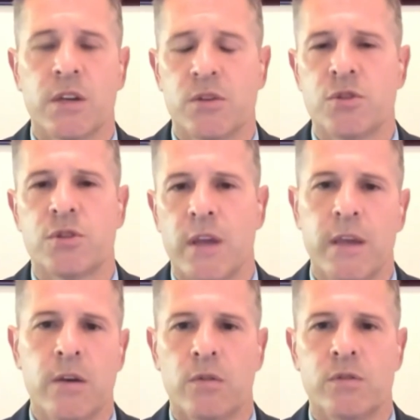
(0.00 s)
It could just
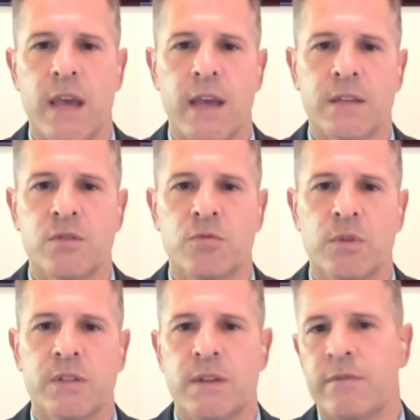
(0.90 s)
say he owed tax in
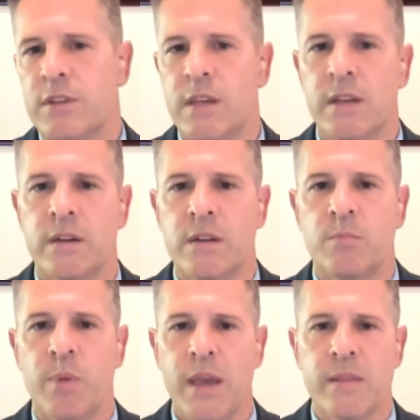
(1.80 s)
2017 and
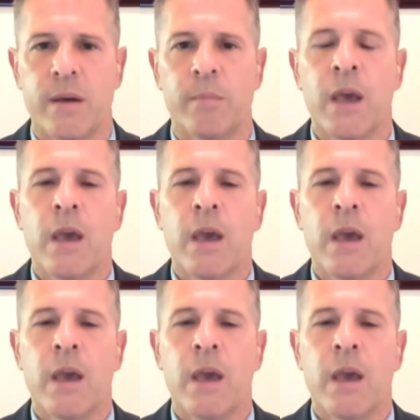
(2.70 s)
didn't pay them.